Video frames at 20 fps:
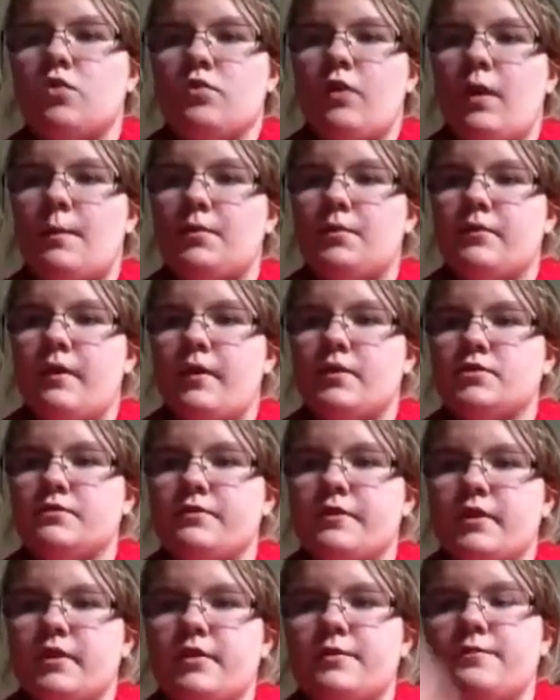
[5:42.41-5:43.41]
Wrap it around your
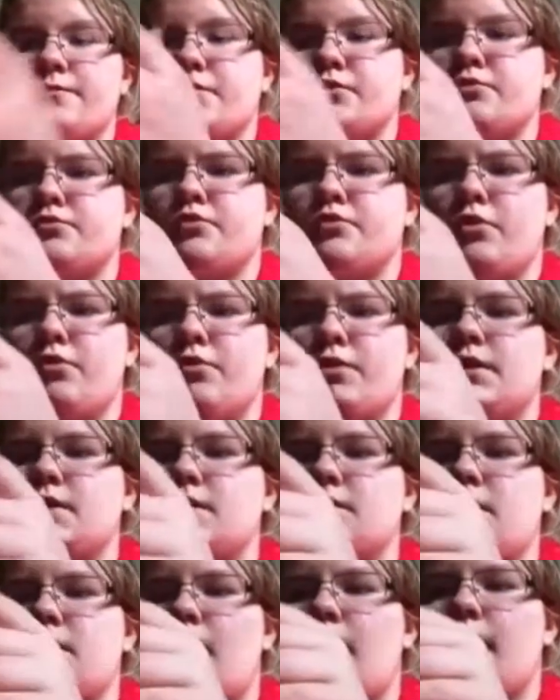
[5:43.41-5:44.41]
finger. You don't need
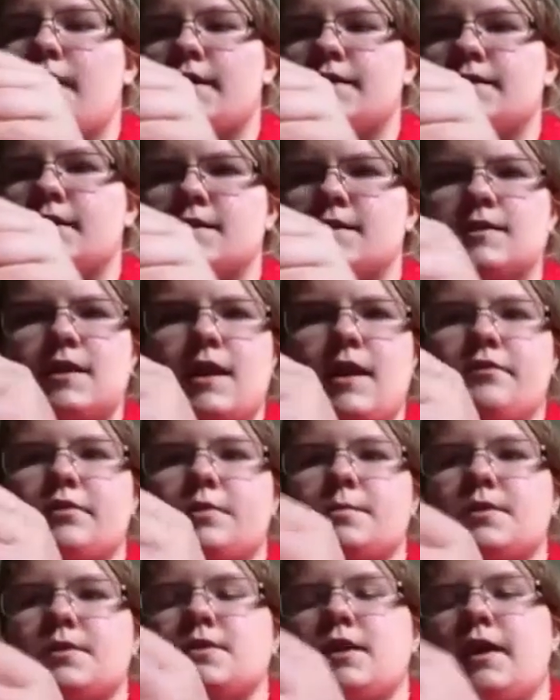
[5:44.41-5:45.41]
a lot, and it doesn't have to be